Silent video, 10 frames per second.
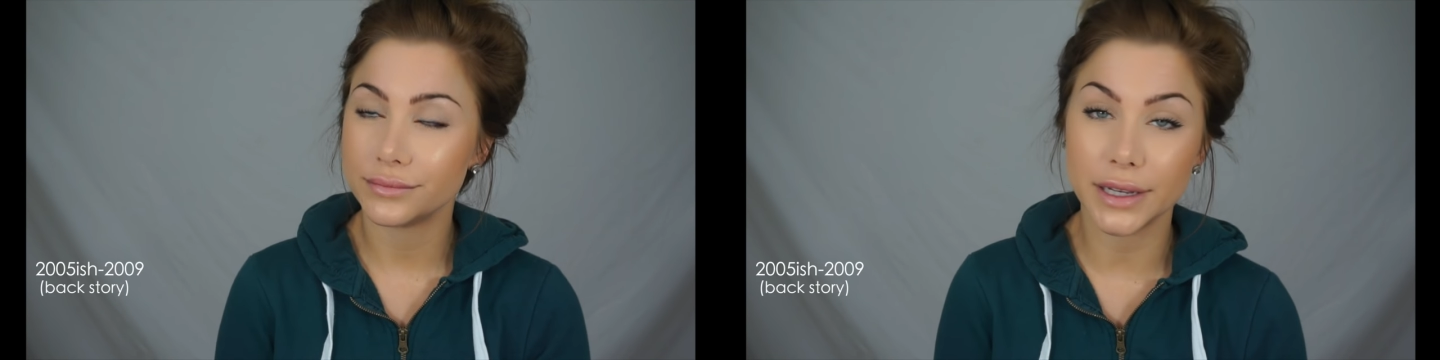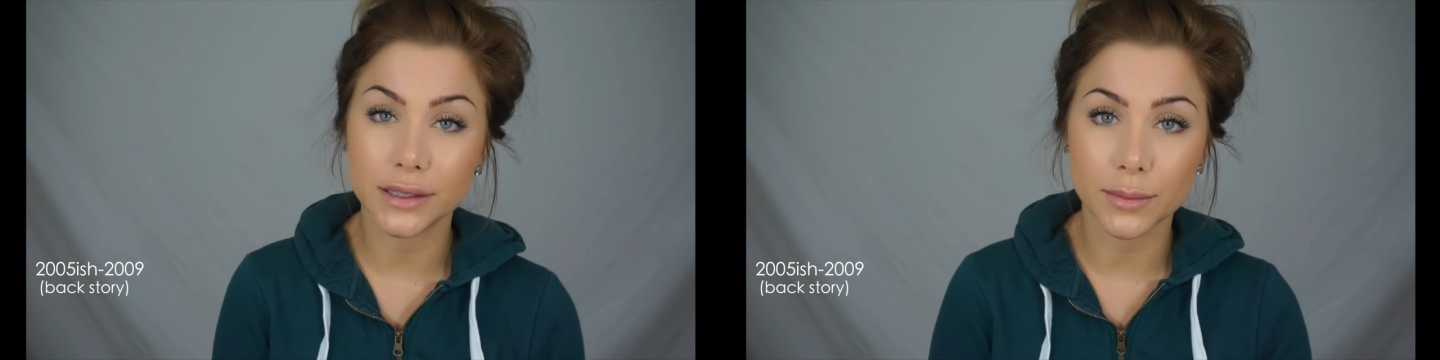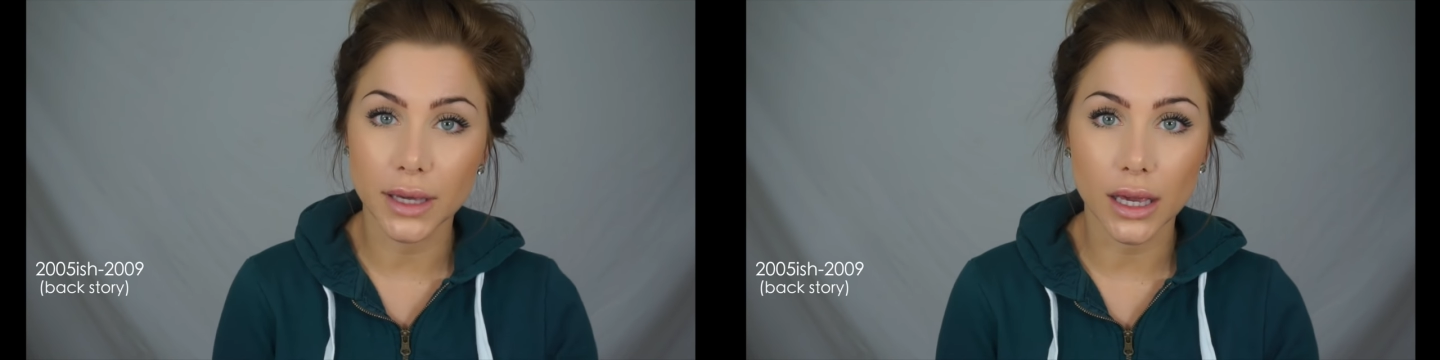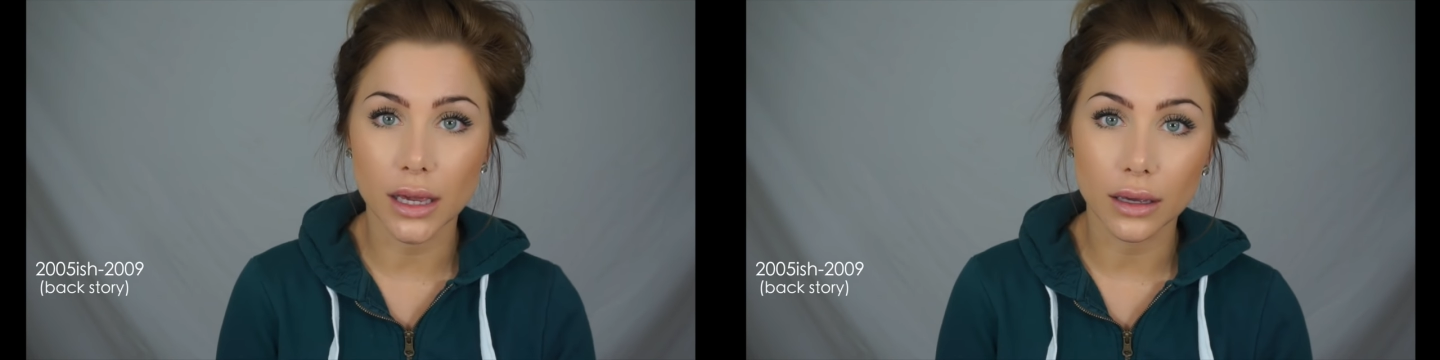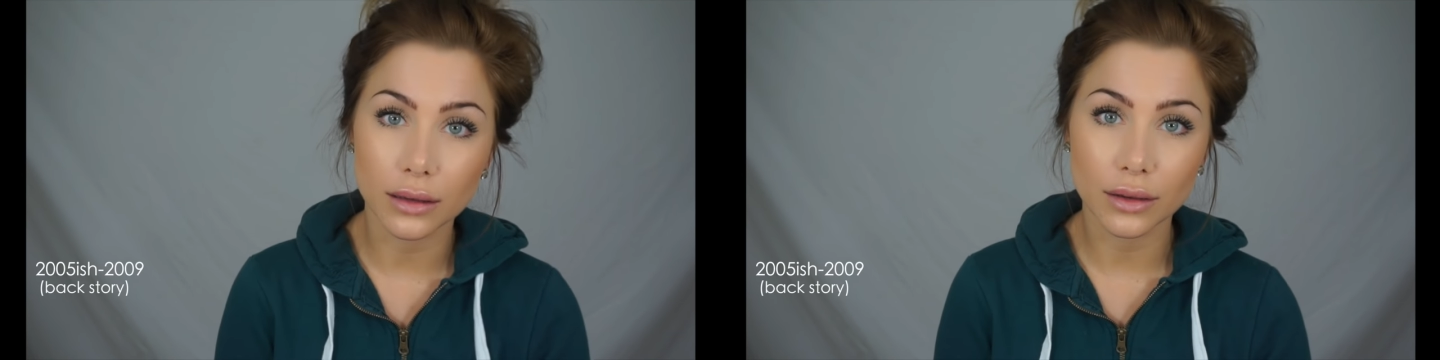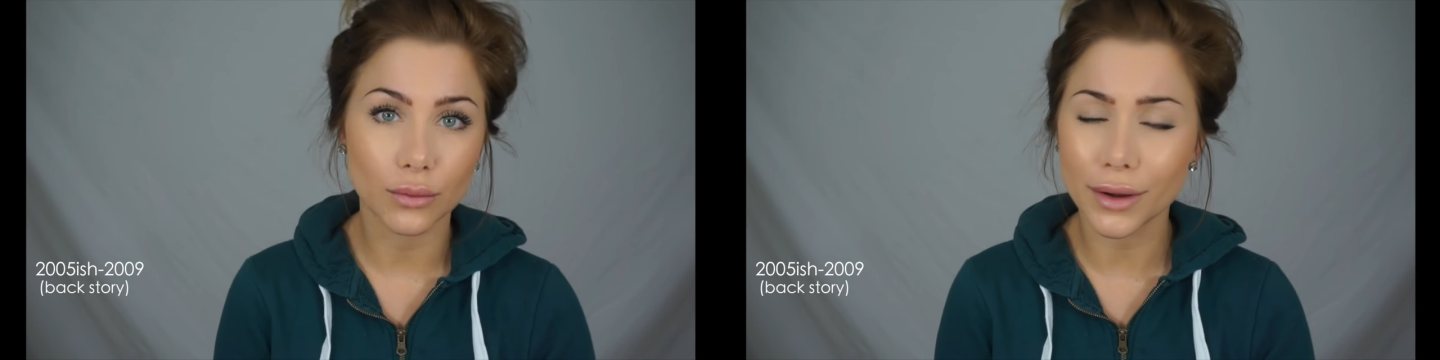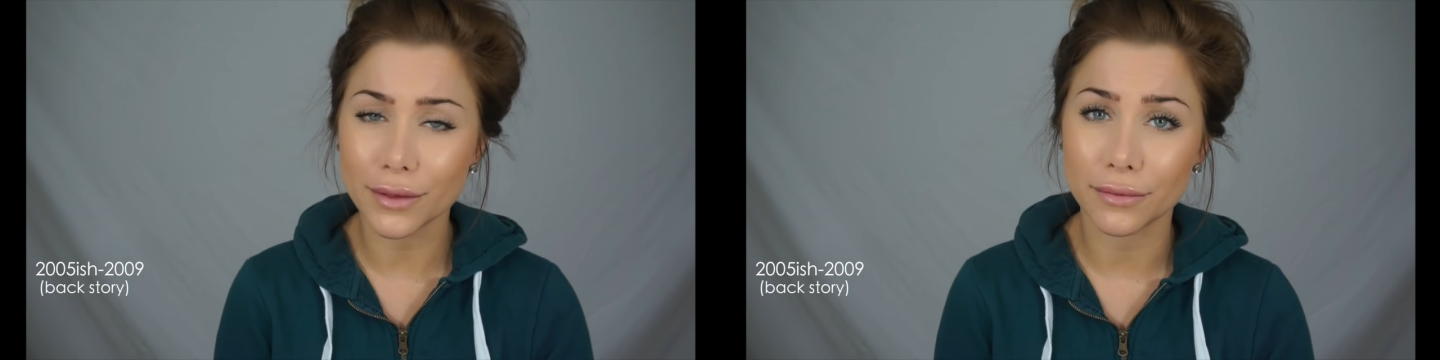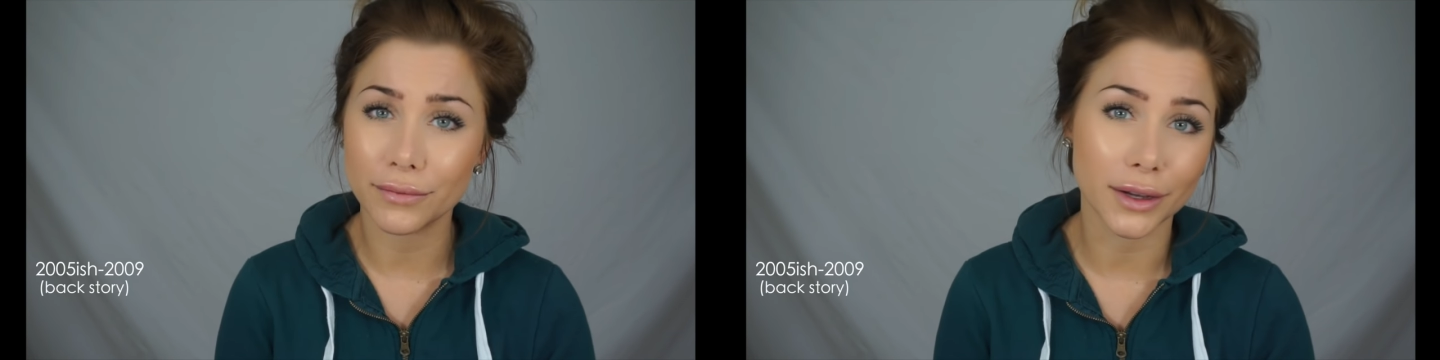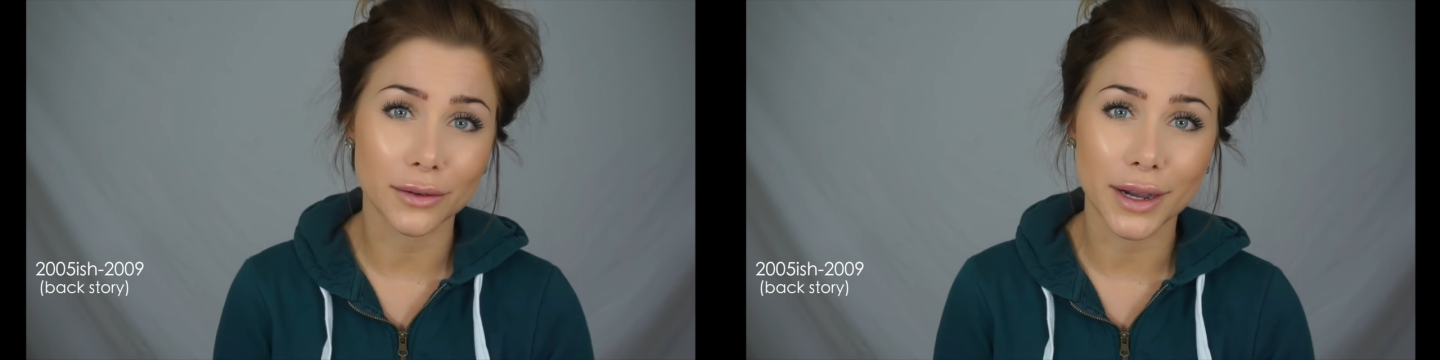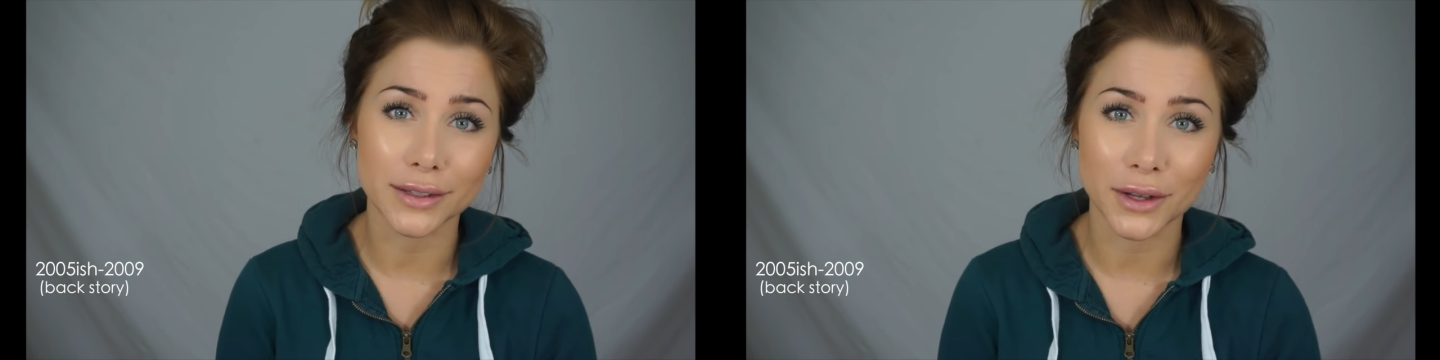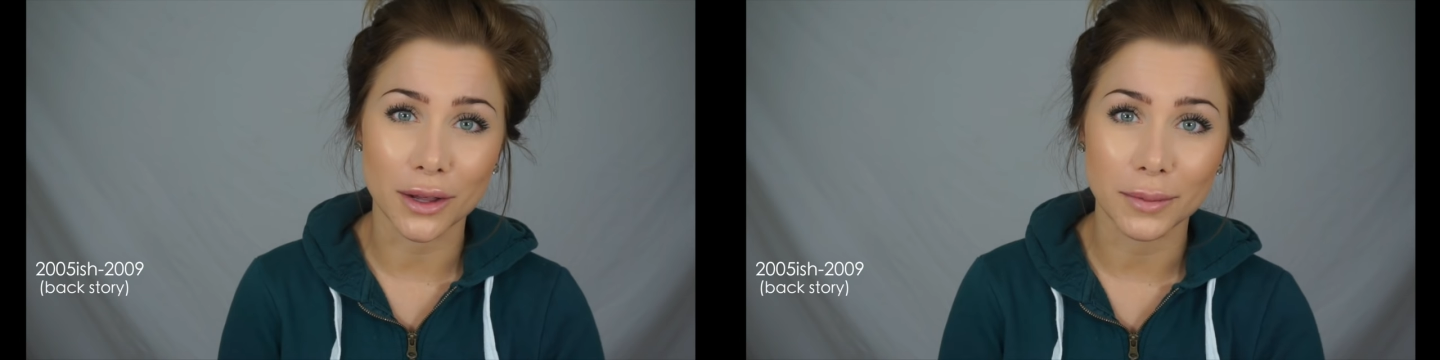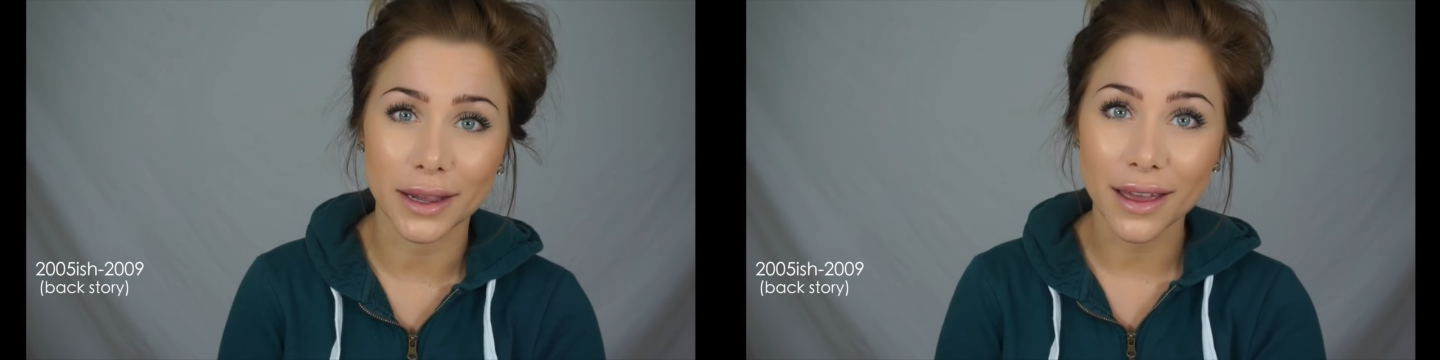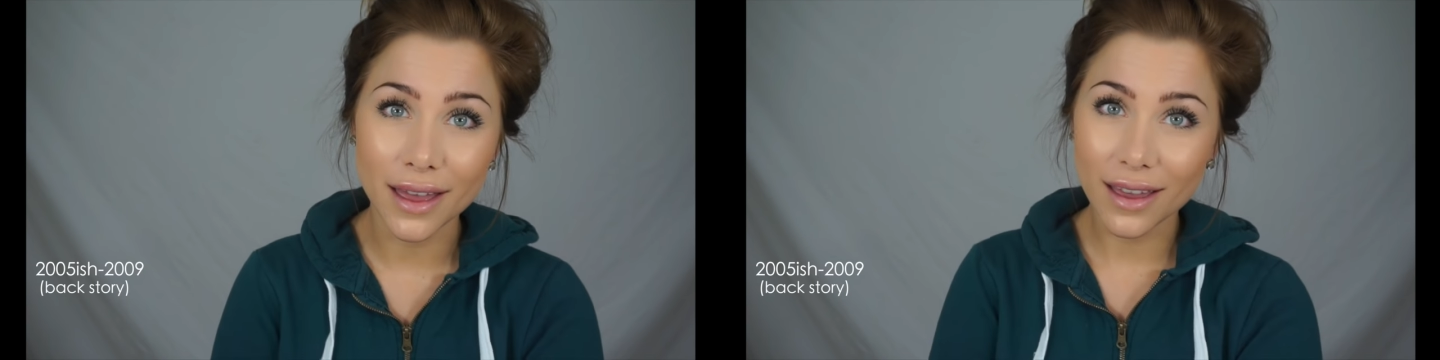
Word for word: Pitts McGee, whatever the fuck you guys called me.